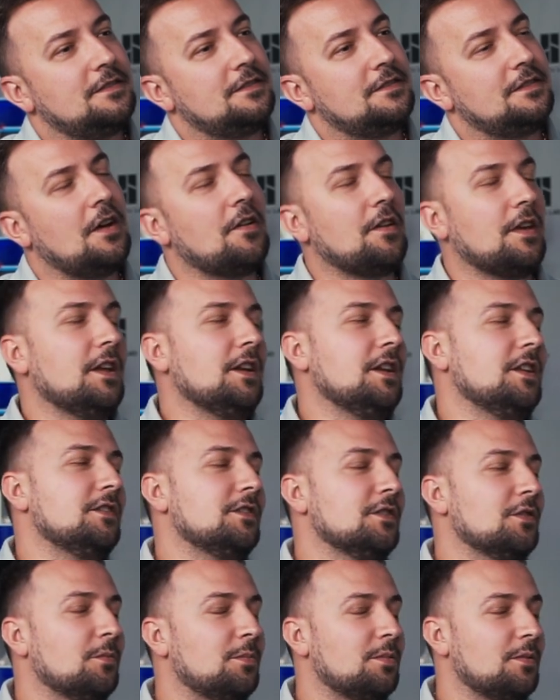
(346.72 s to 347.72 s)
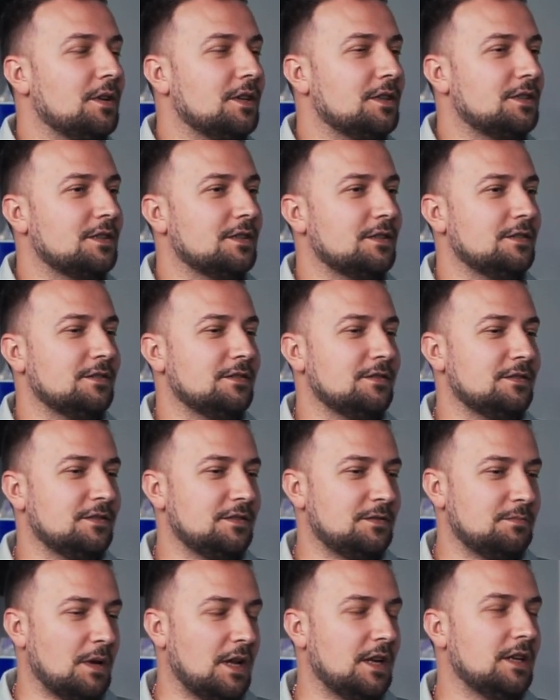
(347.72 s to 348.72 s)
No, he needs an operations
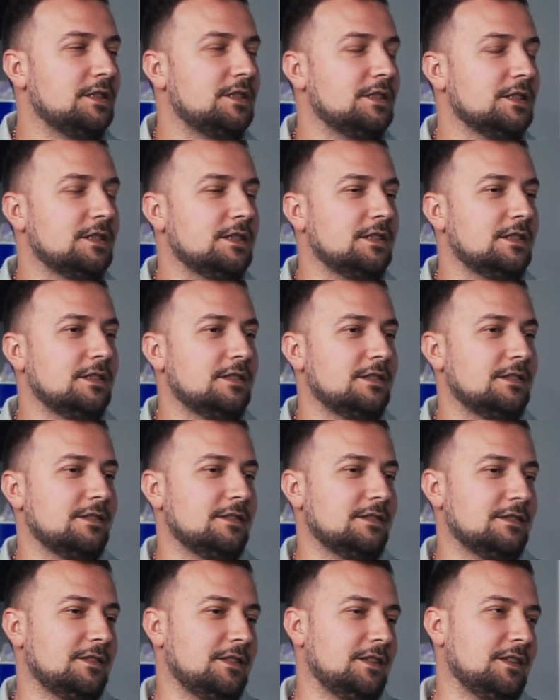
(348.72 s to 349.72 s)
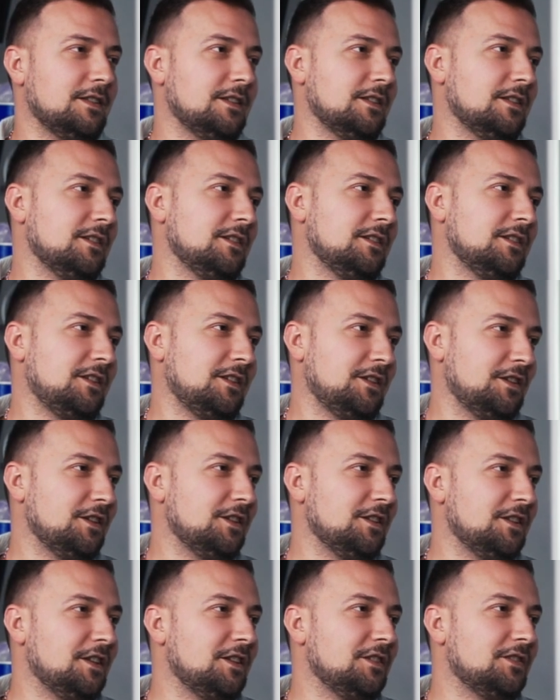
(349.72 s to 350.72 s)
manager and he
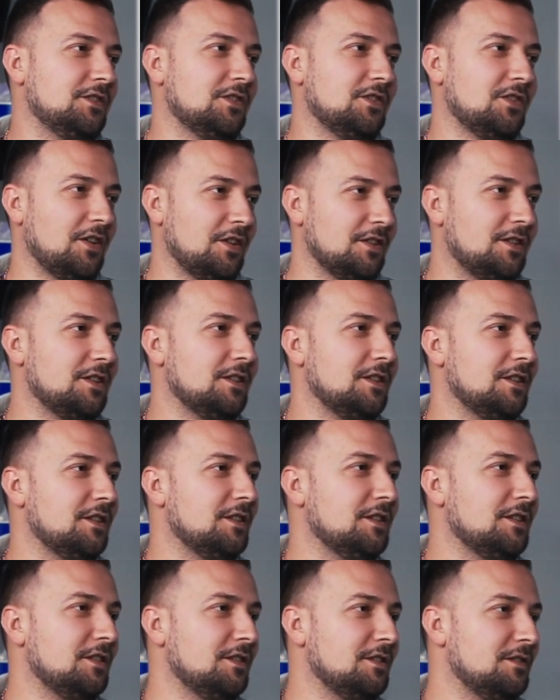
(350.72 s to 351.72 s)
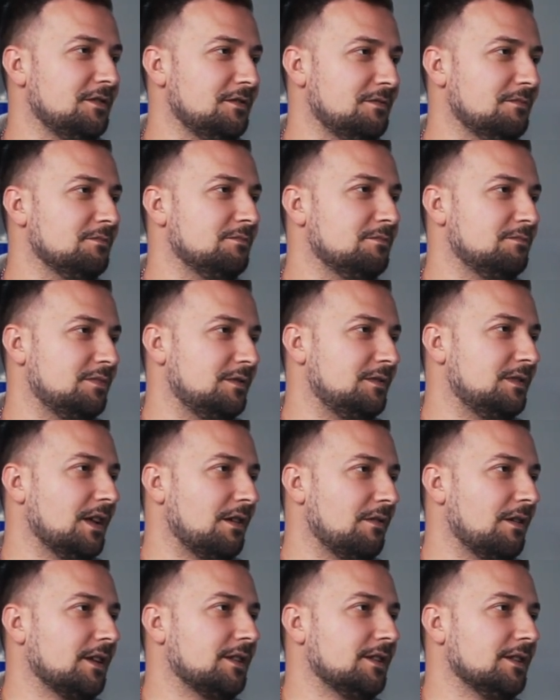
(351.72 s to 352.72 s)
needs an IT
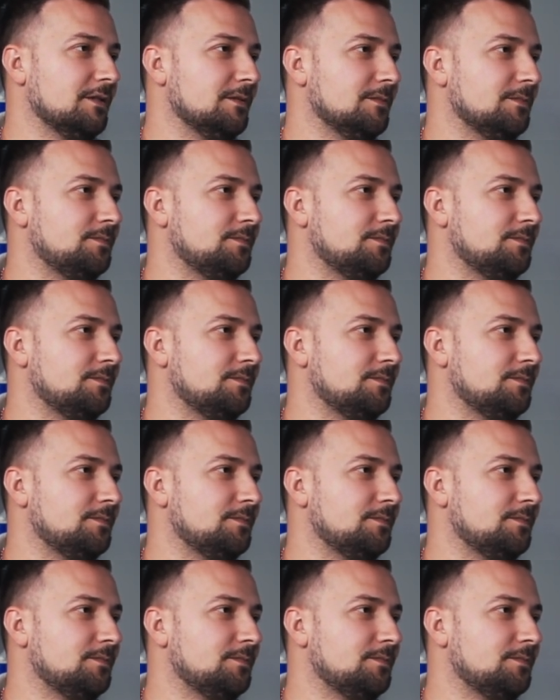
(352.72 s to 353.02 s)
director.